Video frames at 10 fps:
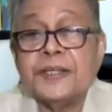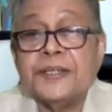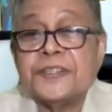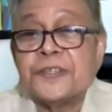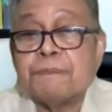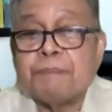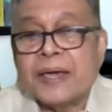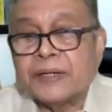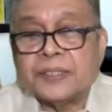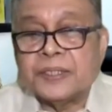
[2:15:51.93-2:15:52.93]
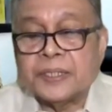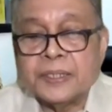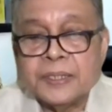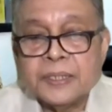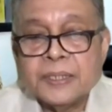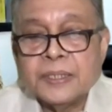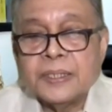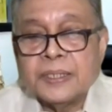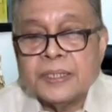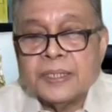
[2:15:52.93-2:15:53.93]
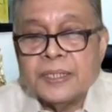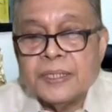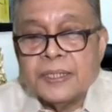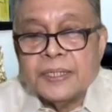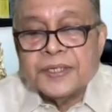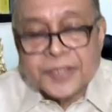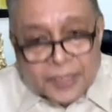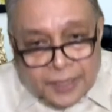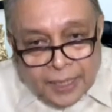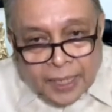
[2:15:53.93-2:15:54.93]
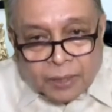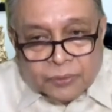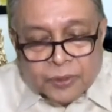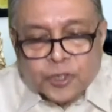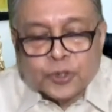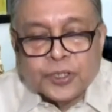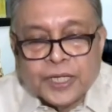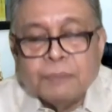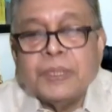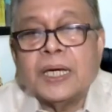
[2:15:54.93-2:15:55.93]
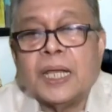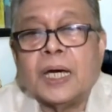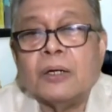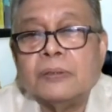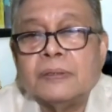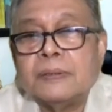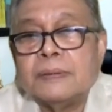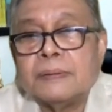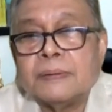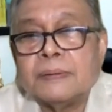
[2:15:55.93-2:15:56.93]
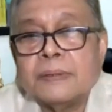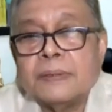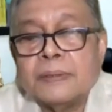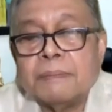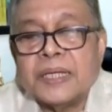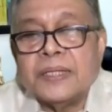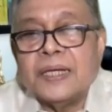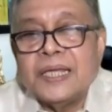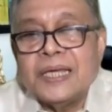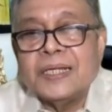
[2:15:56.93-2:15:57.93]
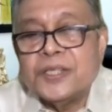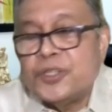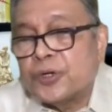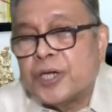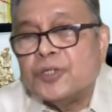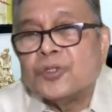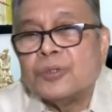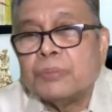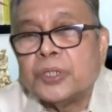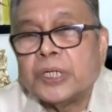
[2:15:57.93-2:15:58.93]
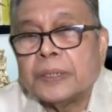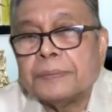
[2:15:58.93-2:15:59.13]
disparity. Is that allowed? Should that be allowed by the Legal Education Board?